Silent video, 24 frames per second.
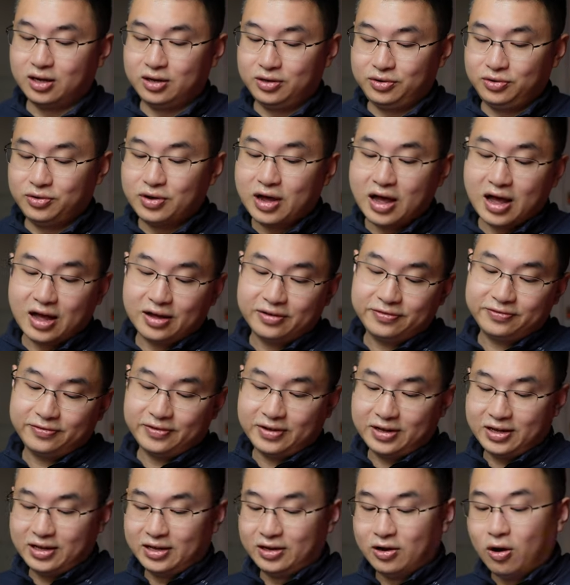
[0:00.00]
You have
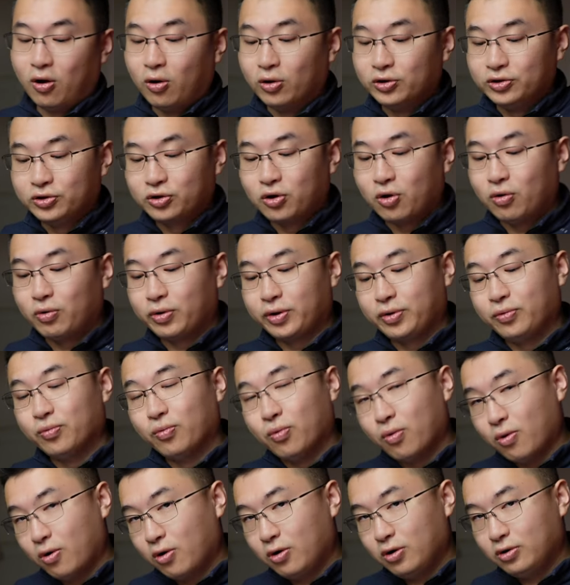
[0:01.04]
an ongoing
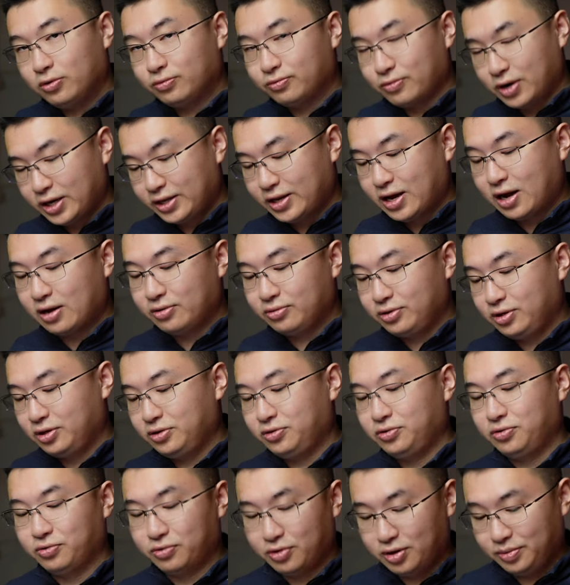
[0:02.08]
war right now
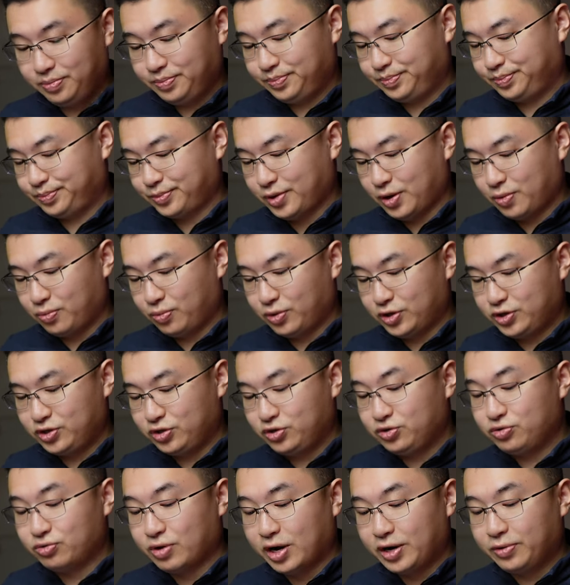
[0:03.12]
in Europe,
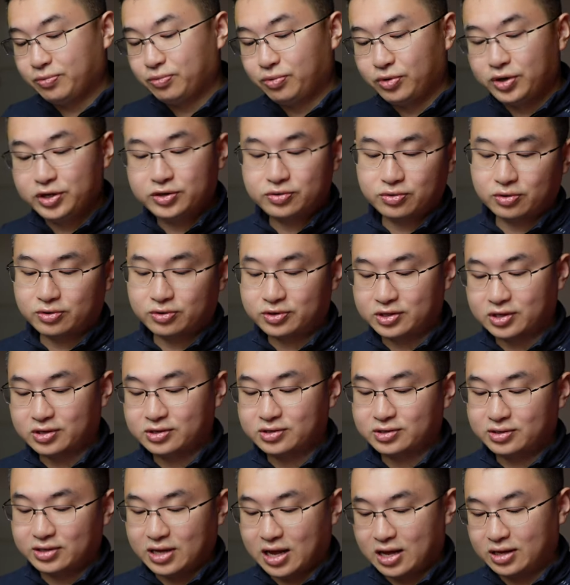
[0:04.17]
which drain
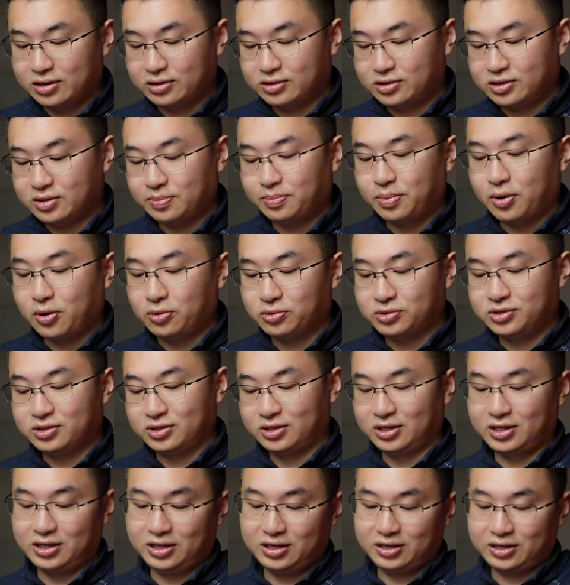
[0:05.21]
resources that
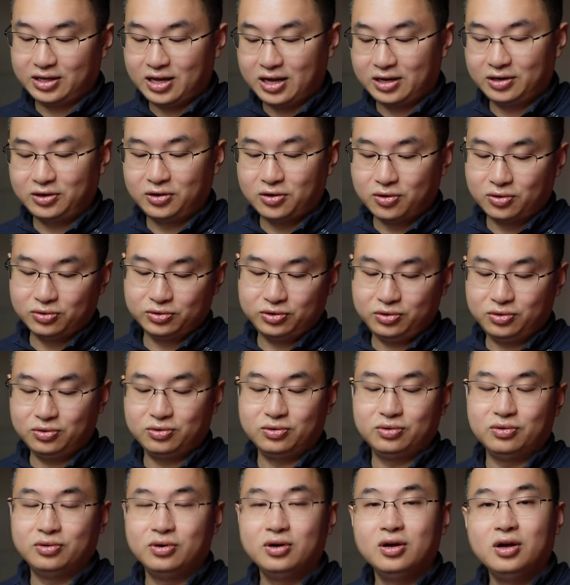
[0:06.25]
supposedly can go
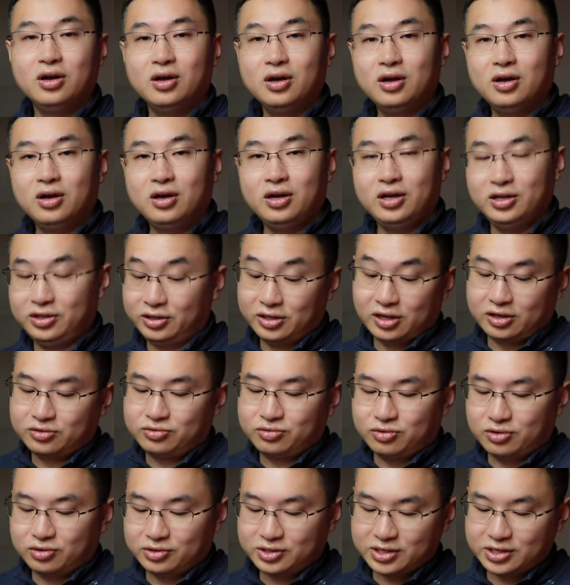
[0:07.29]
to industrial